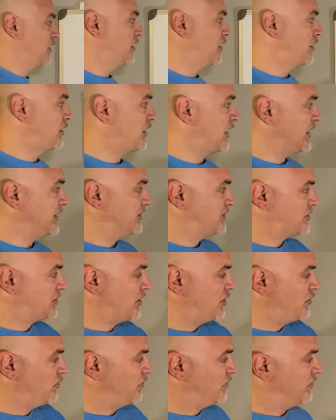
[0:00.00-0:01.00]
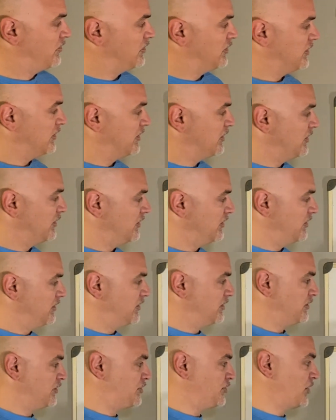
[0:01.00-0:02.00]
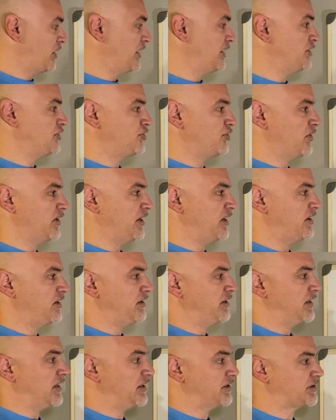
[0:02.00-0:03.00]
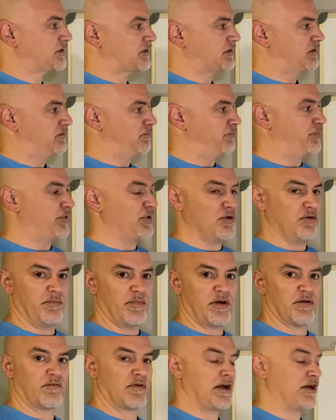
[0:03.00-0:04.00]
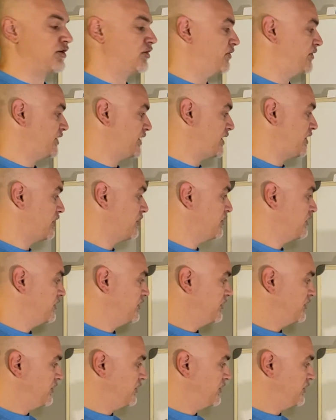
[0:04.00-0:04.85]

All right, so do I enjoy it? Yes, boom, right over there.